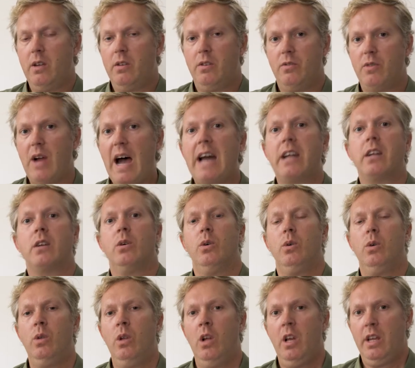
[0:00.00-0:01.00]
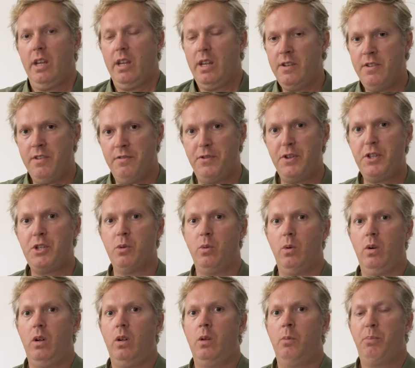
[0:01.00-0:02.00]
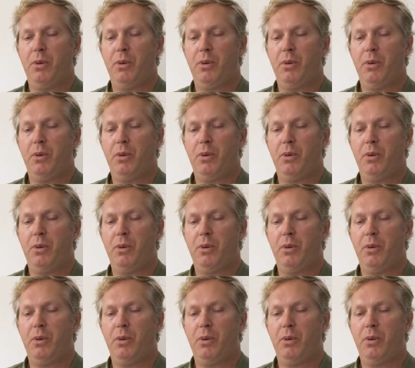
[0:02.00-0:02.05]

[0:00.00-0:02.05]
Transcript: a radical individual